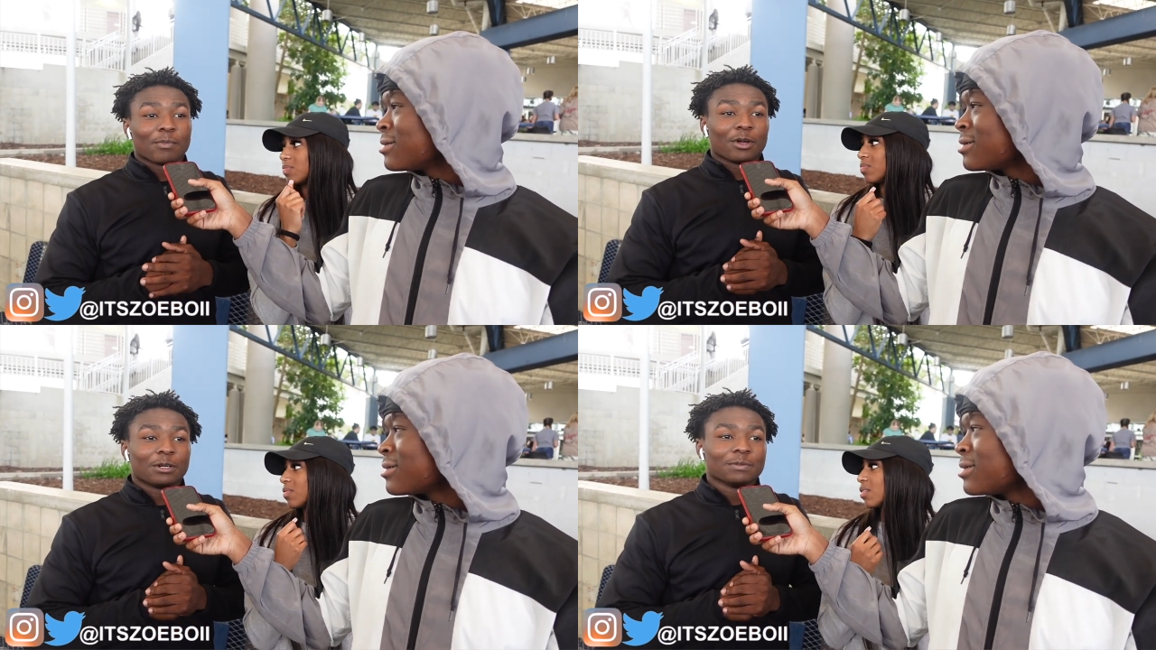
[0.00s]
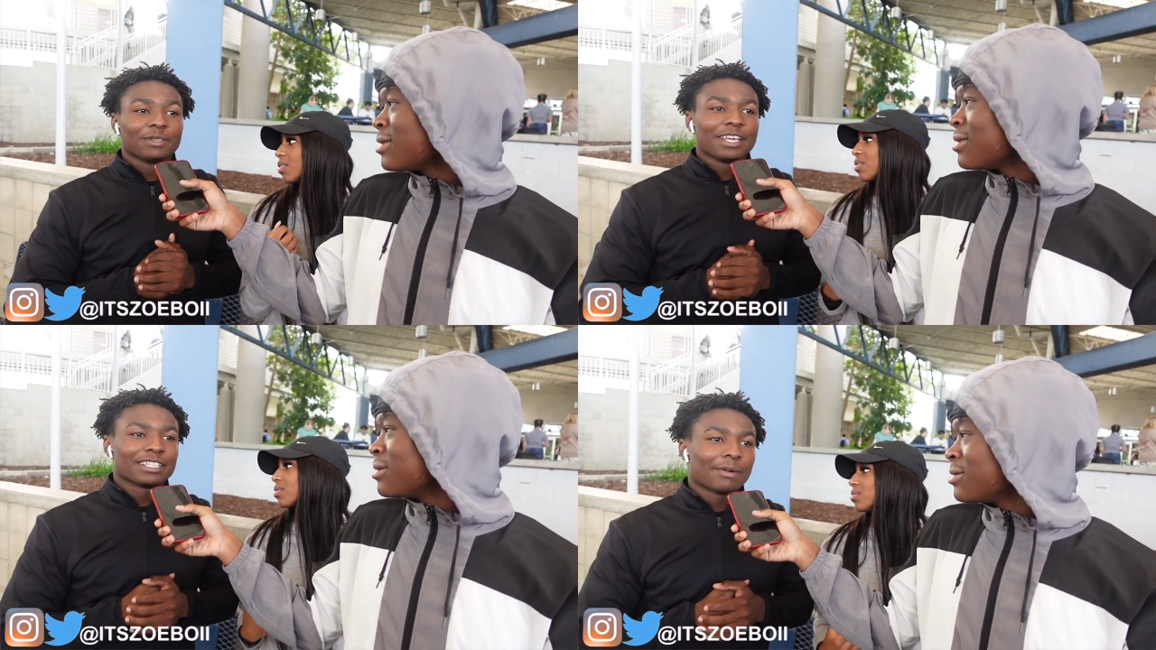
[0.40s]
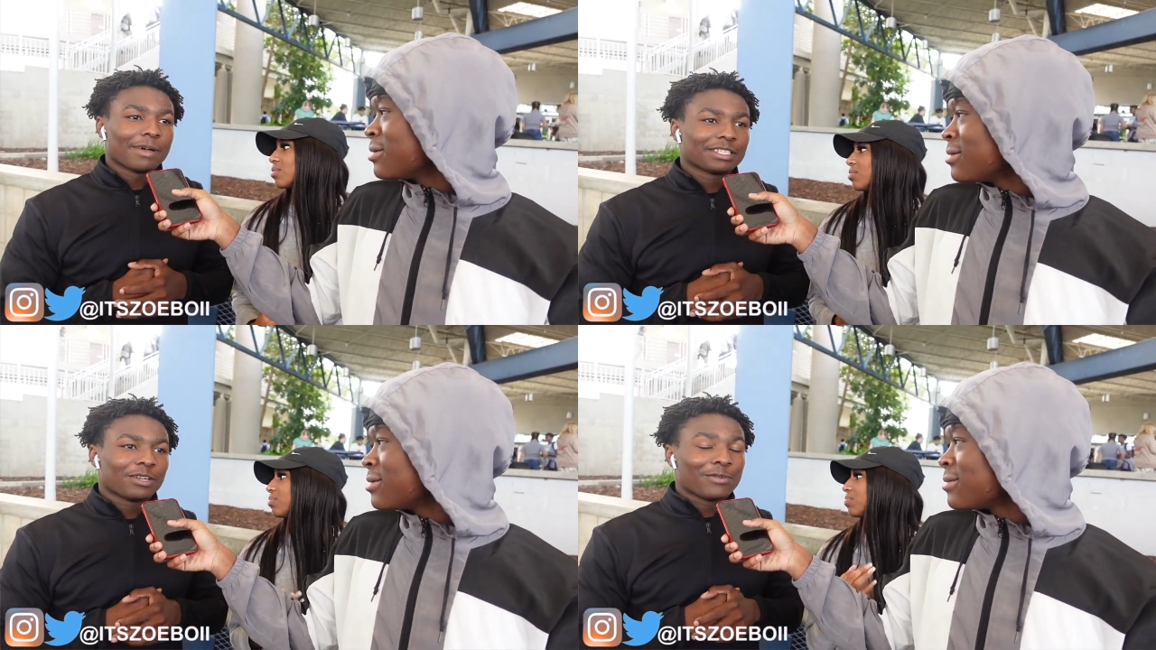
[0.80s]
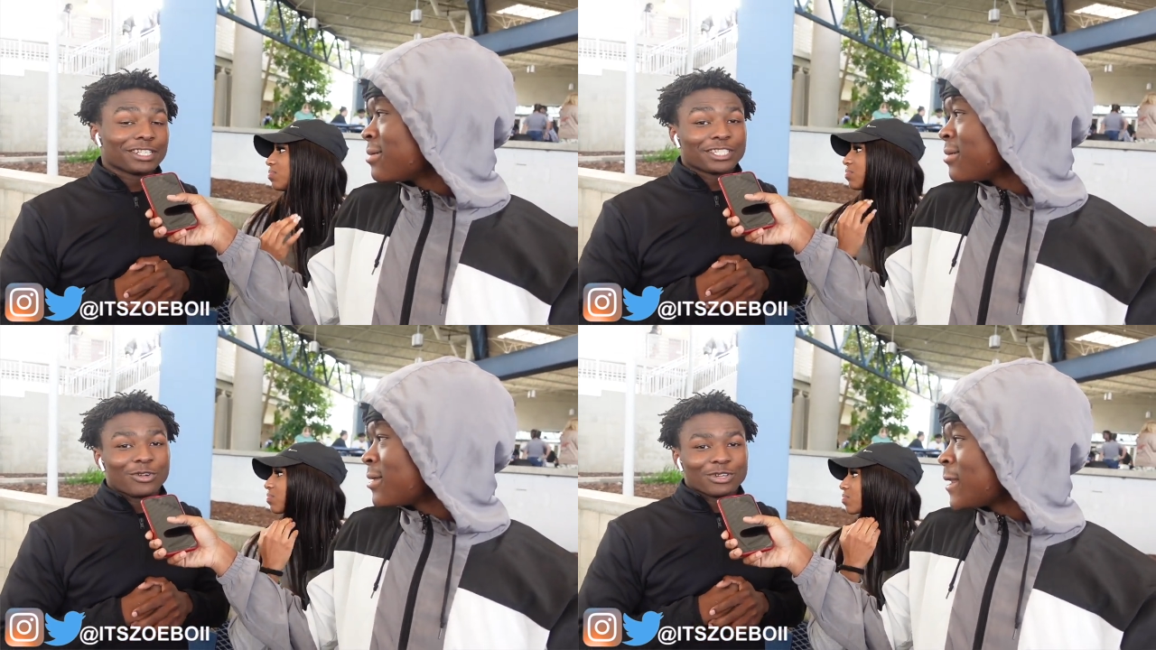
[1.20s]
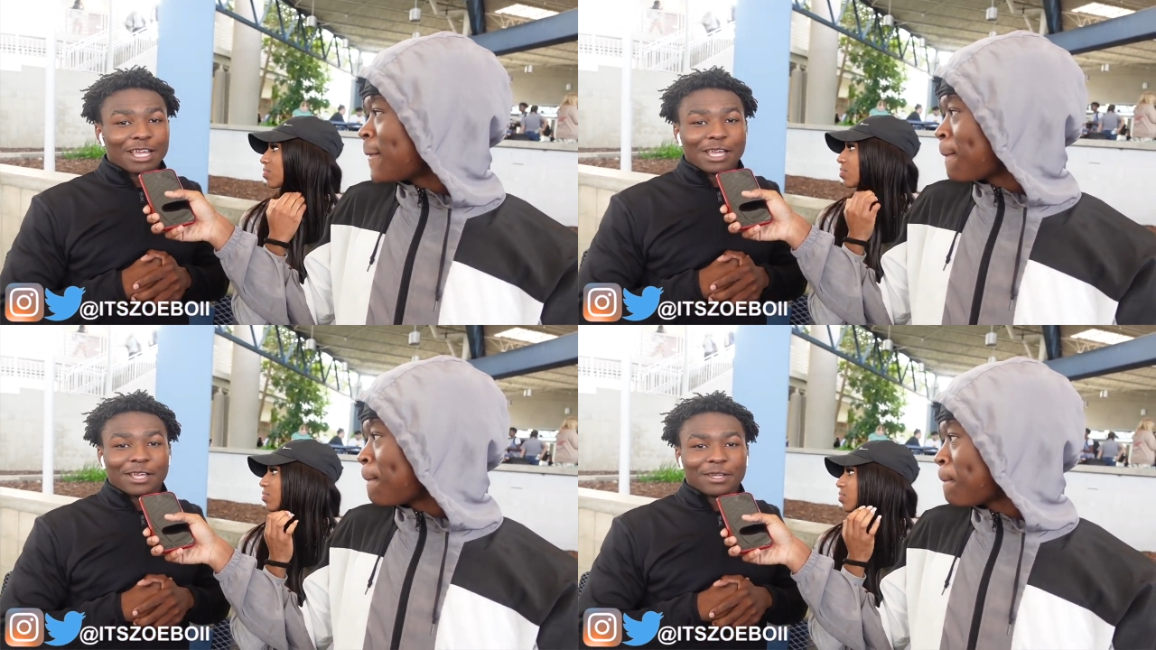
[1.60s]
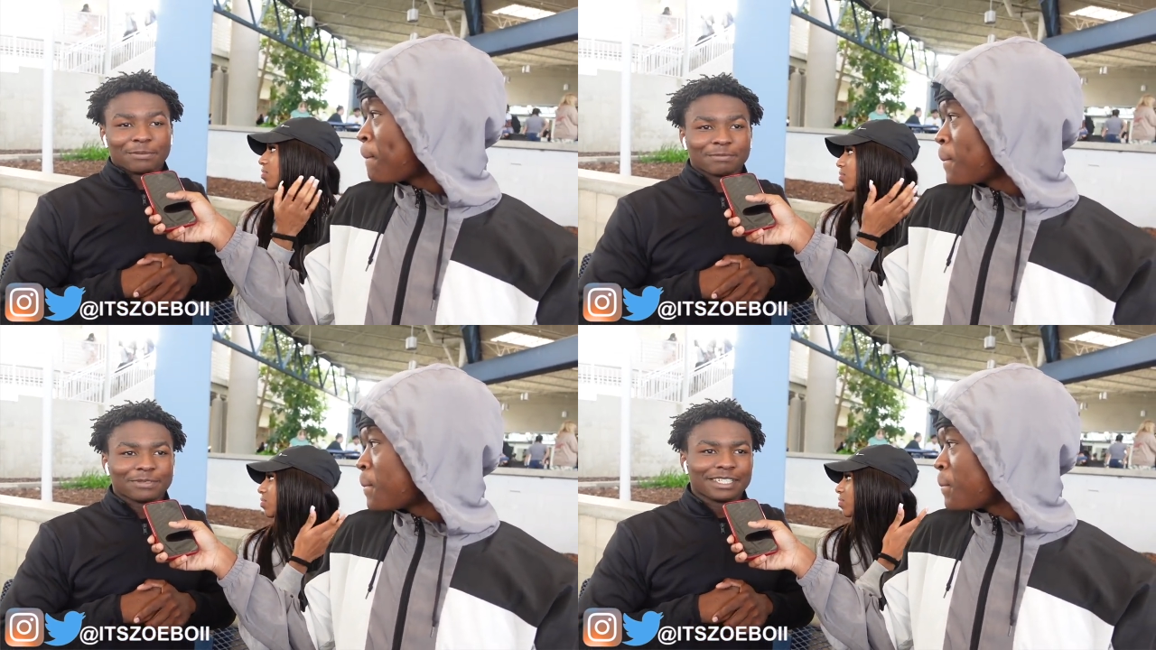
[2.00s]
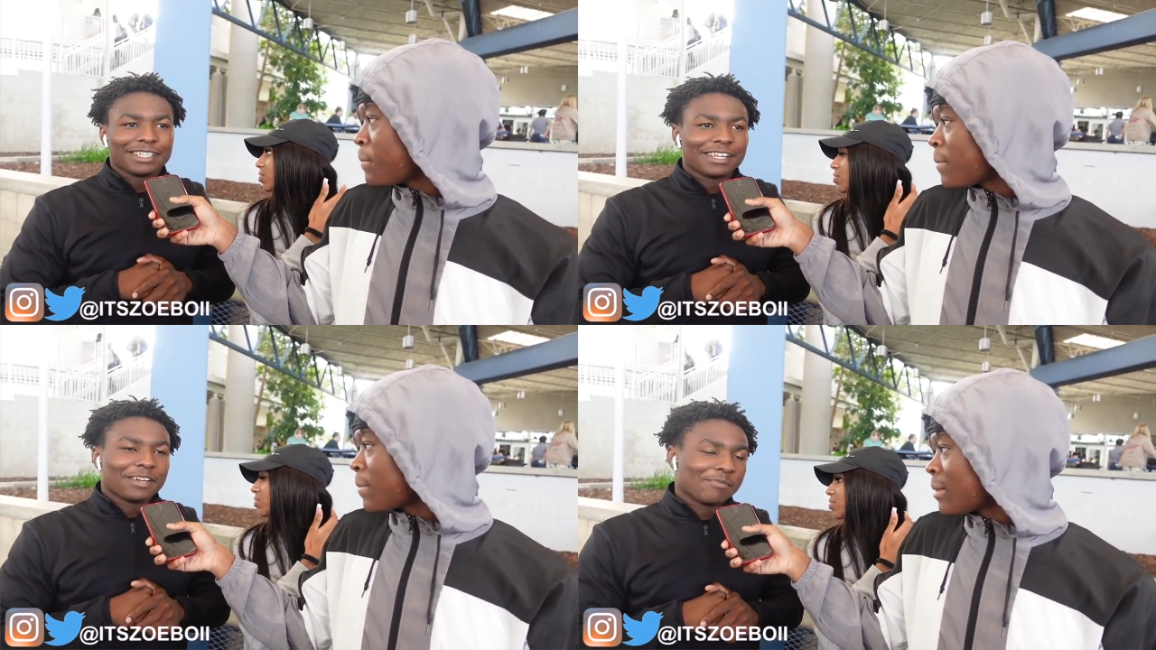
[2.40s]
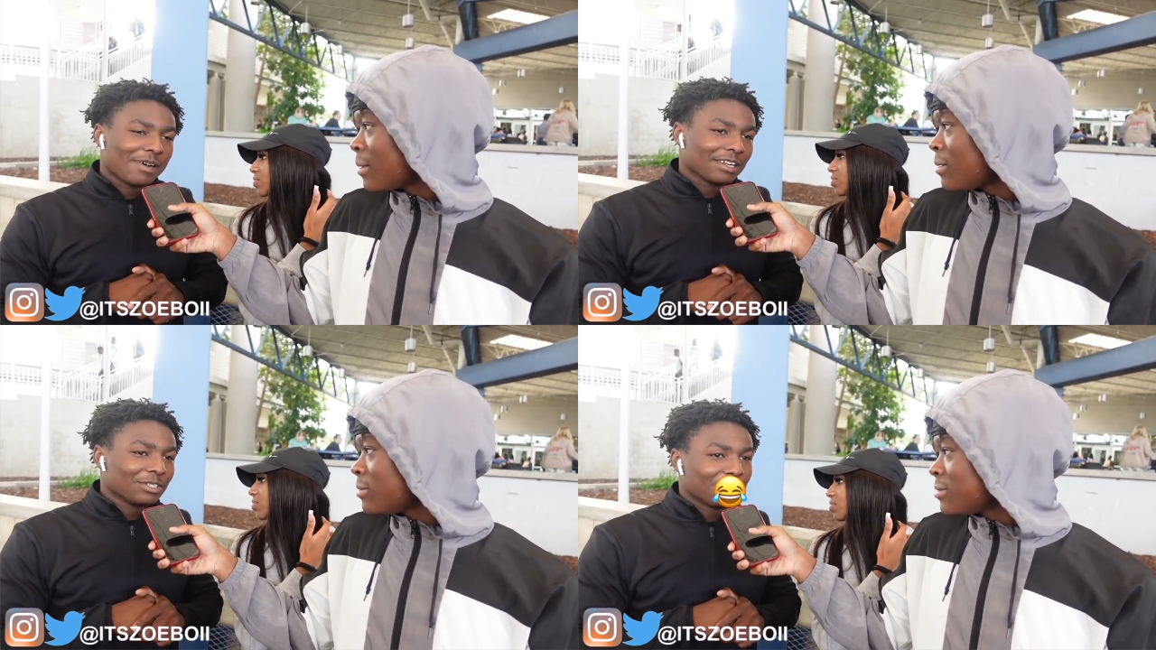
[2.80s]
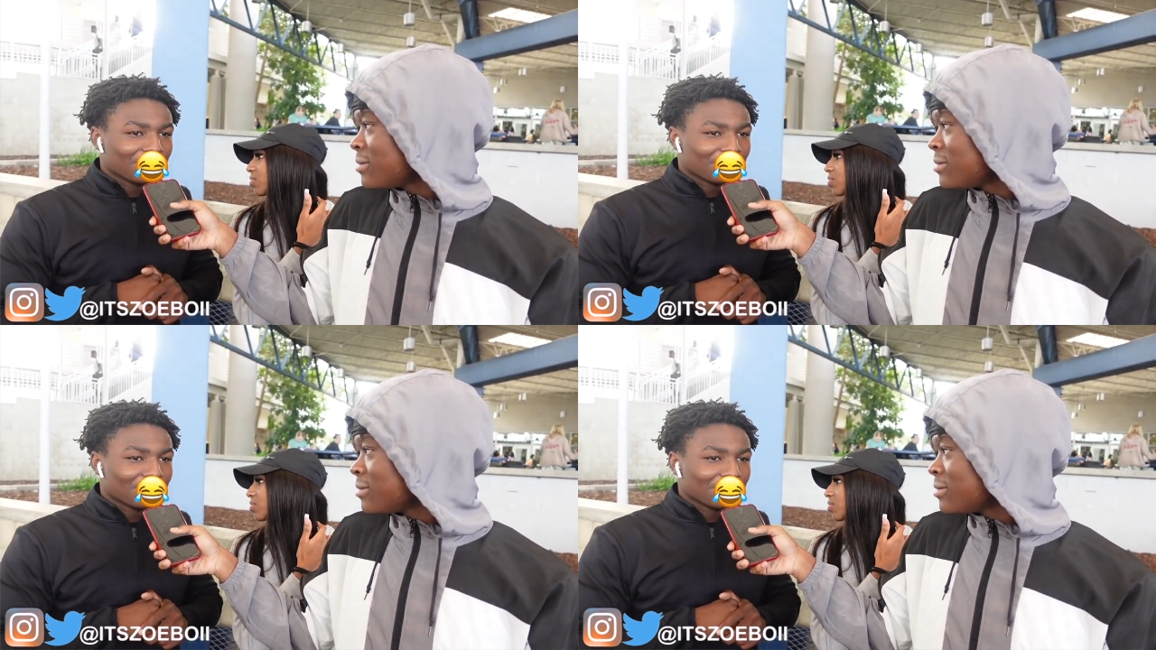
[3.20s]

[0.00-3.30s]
Speaker 1: bro. Talking about something. What's your name? Amani.